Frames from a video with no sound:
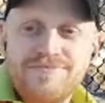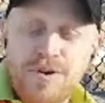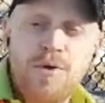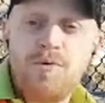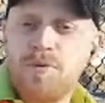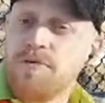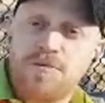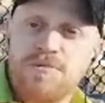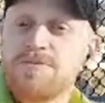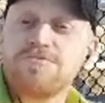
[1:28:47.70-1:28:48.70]
But we, we're,
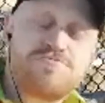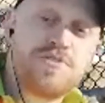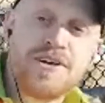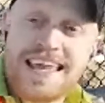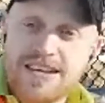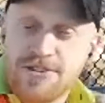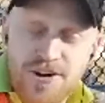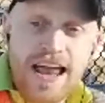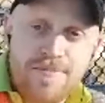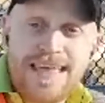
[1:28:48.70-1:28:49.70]
we're an, we
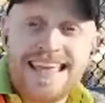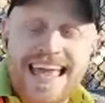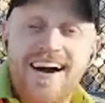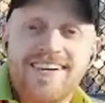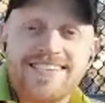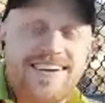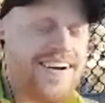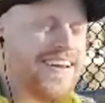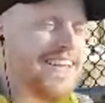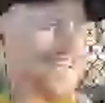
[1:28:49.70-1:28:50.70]
try to be
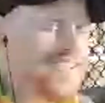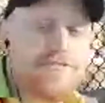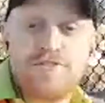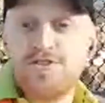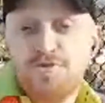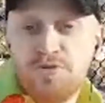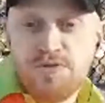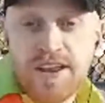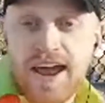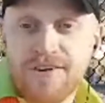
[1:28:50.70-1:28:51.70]
egalitarian, and if you
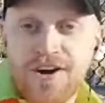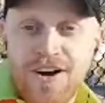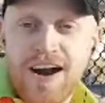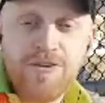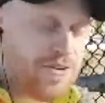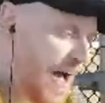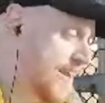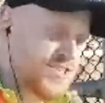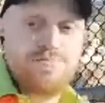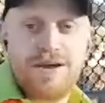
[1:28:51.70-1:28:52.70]
can have a car, well, I
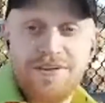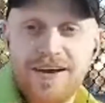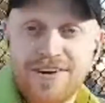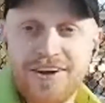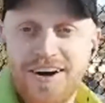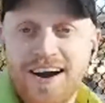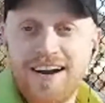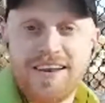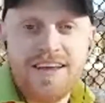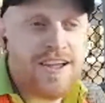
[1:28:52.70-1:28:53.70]
should be able to have a
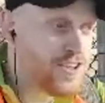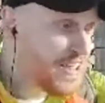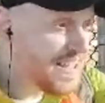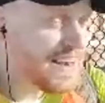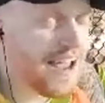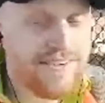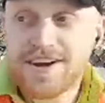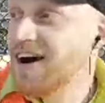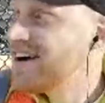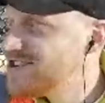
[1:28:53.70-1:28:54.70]
car, and he can have a
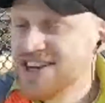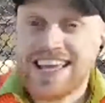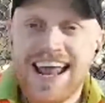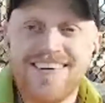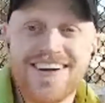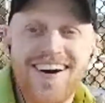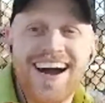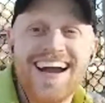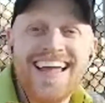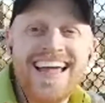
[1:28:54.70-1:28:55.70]
car, and she can have a
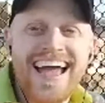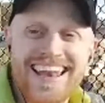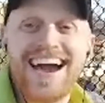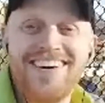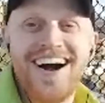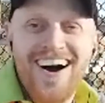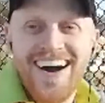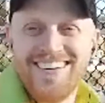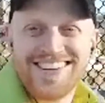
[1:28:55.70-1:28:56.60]
car, and now we all have a